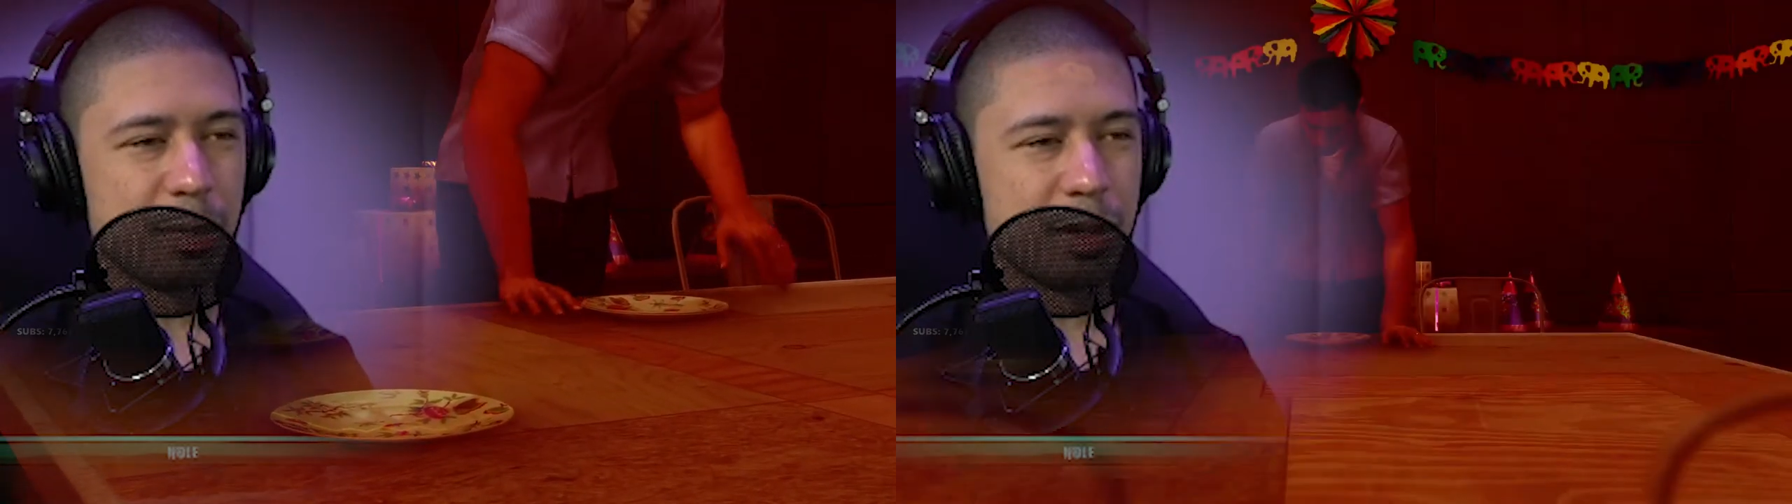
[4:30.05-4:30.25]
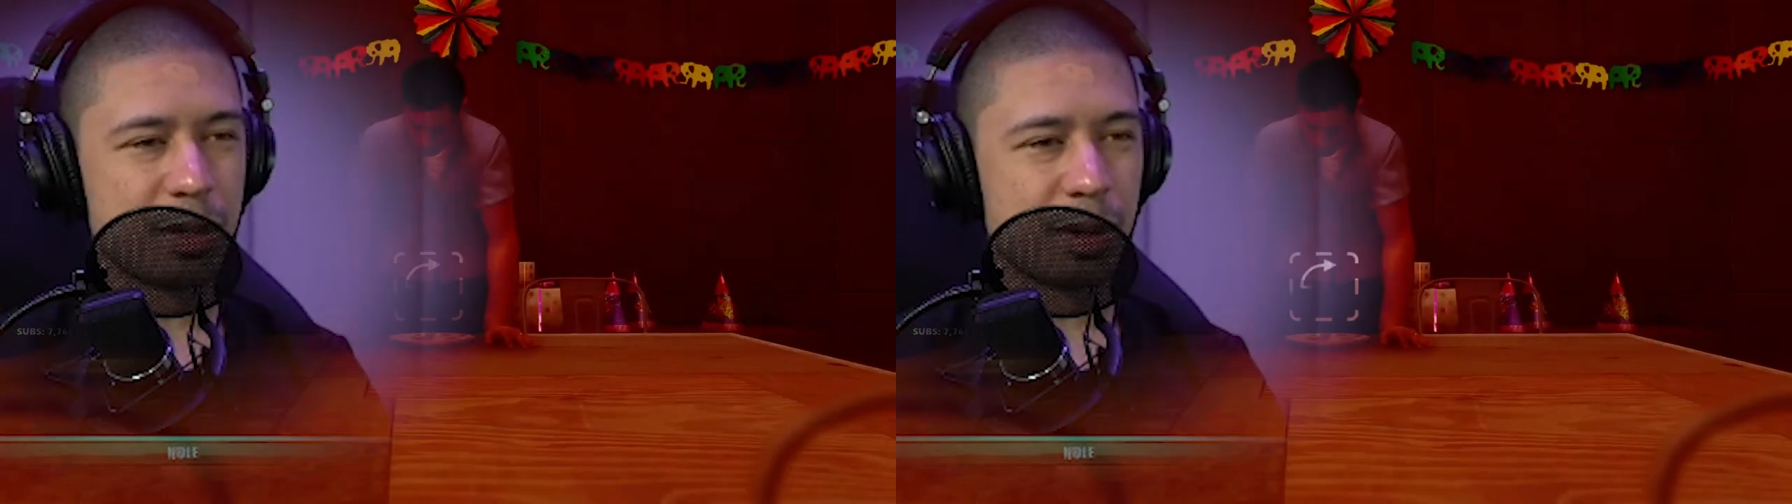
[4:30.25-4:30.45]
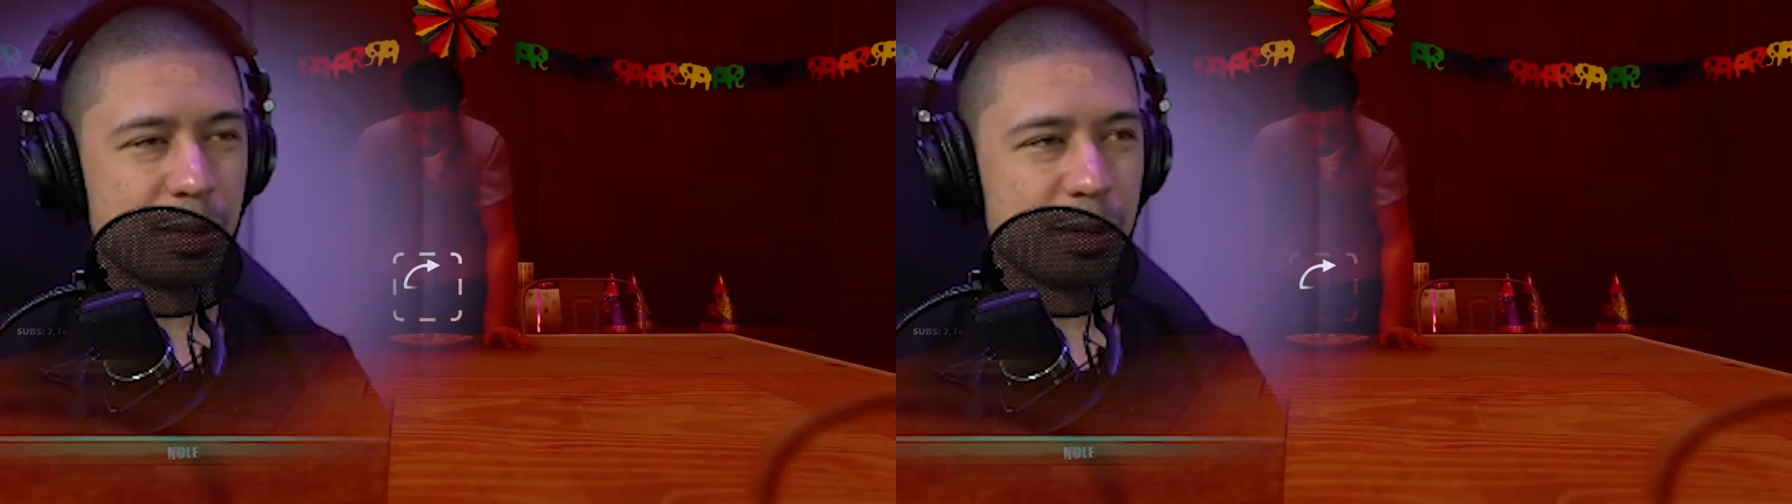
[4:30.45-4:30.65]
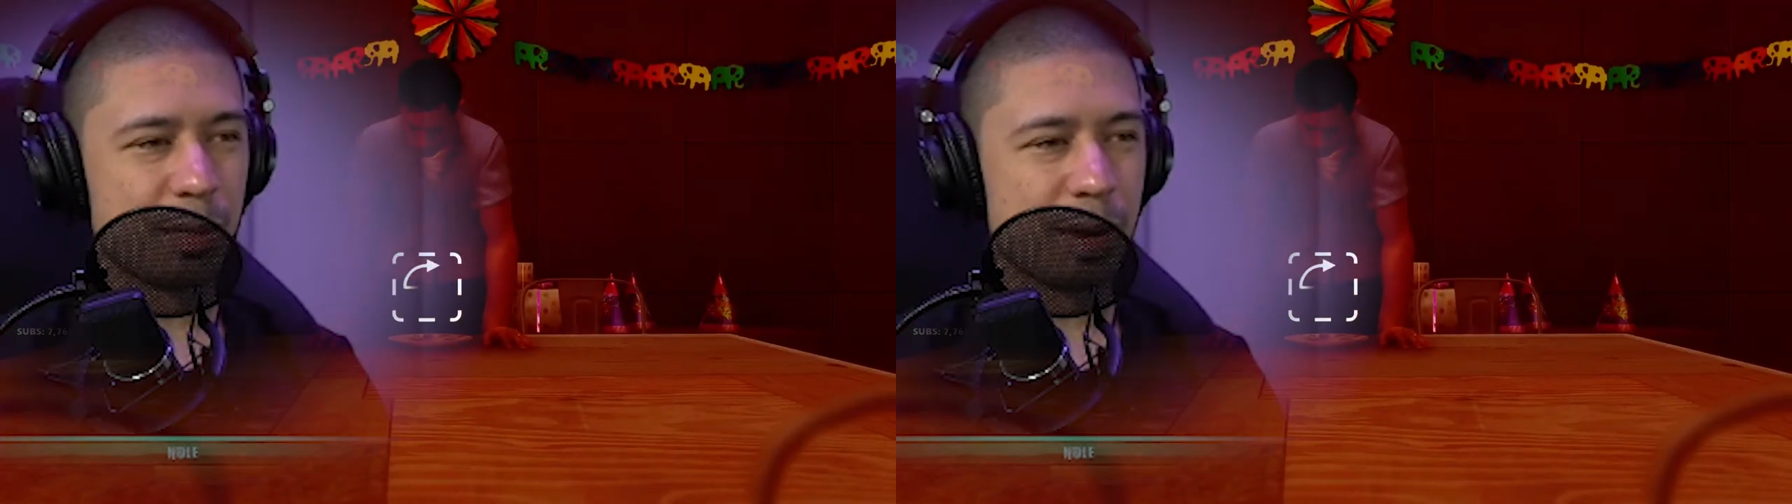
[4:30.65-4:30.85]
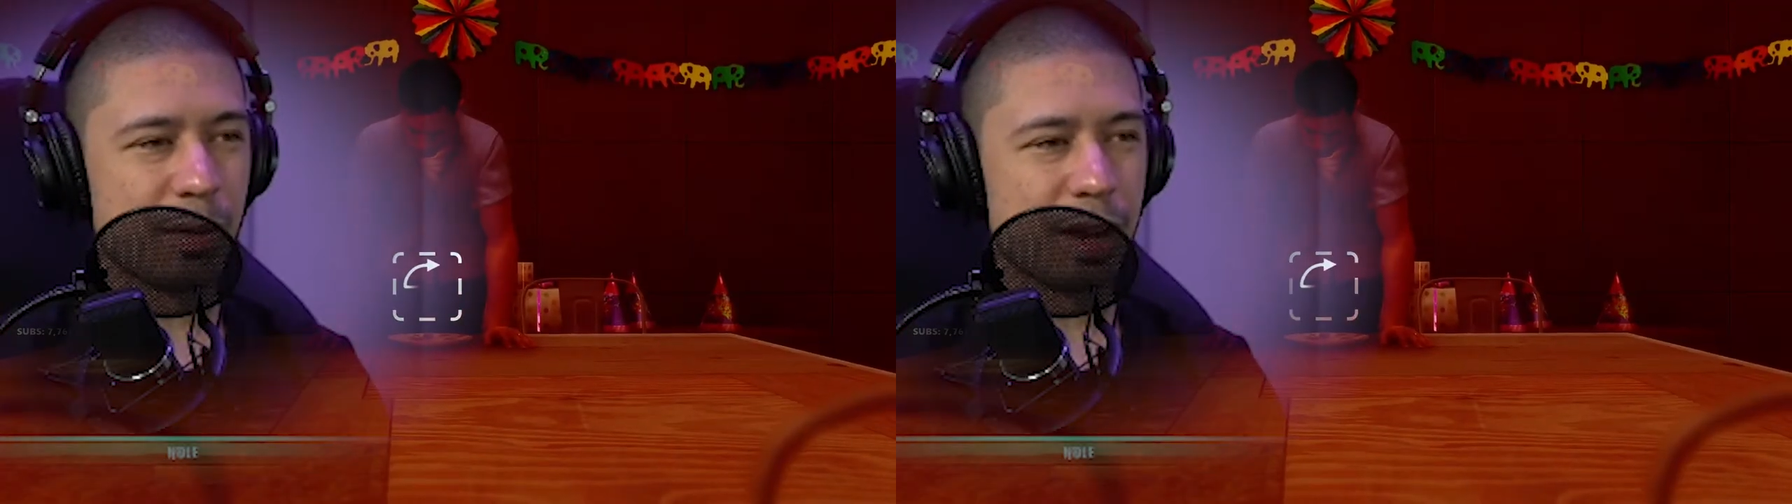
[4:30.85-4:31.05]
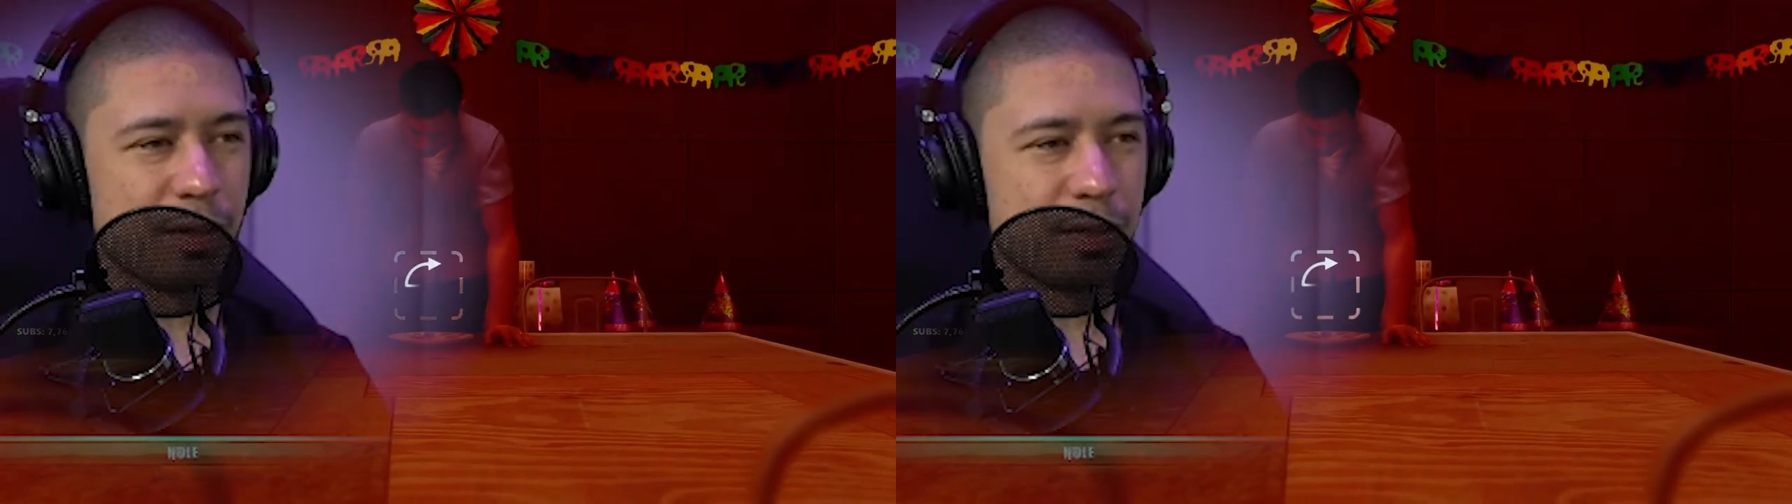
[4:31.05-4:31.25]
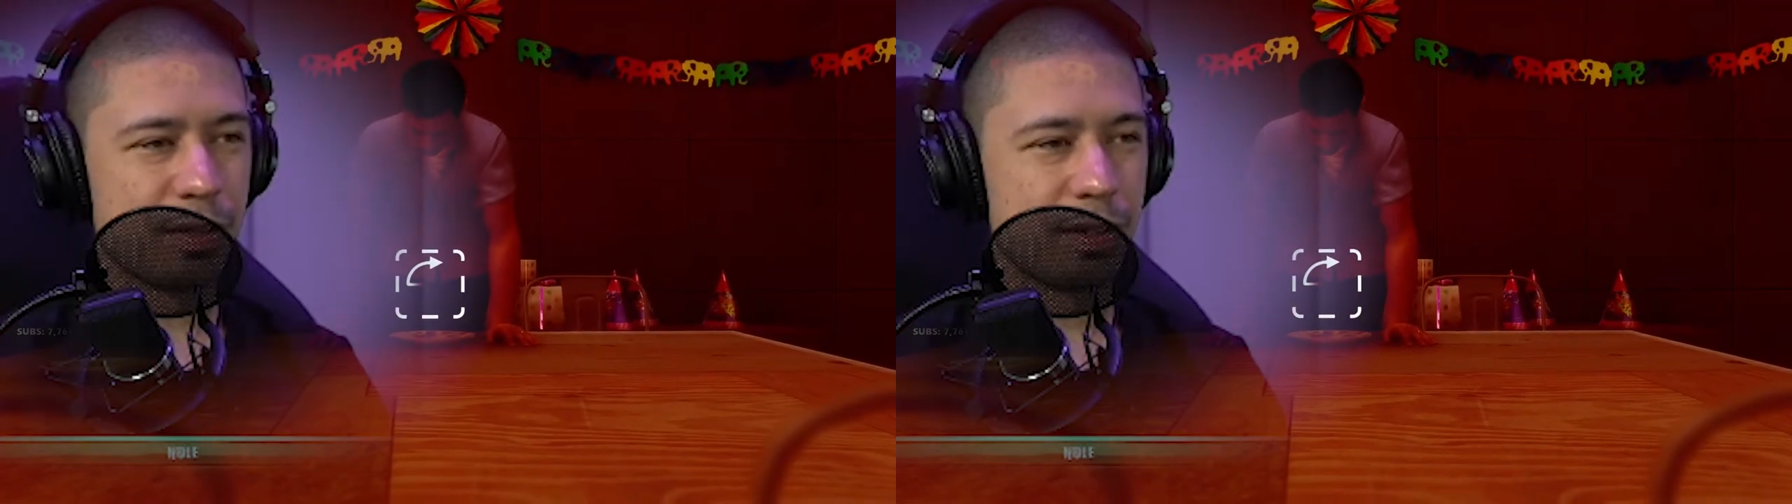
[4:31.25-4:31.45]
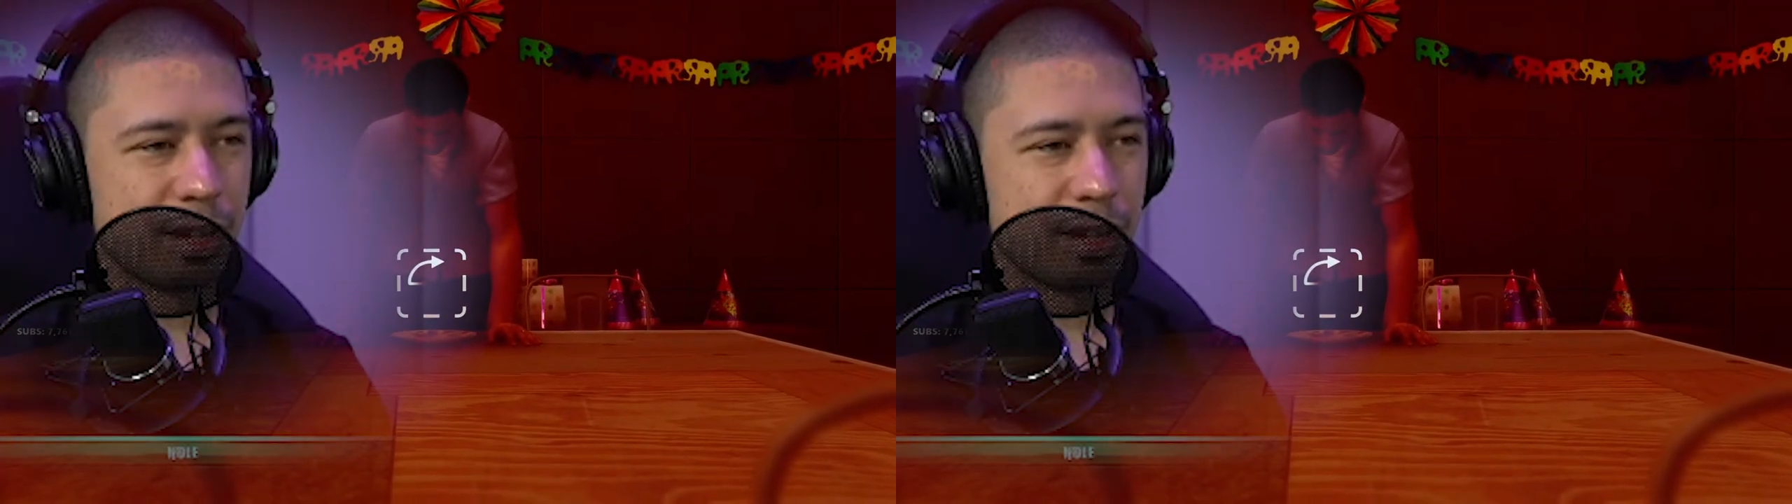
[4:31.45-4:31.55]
be in trouble with my wife.